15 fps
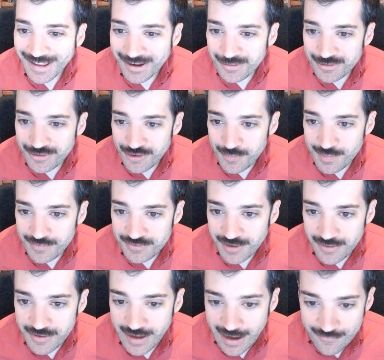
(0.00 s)
Language group of
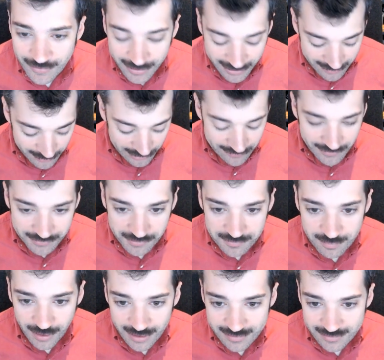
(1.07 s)
Southern Africa, I believe this
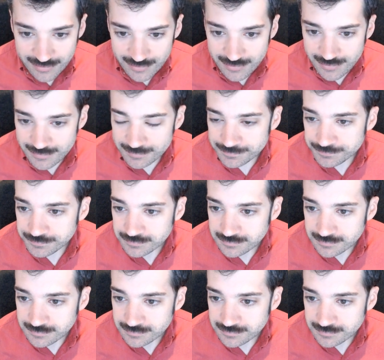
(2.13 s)
is Bantu.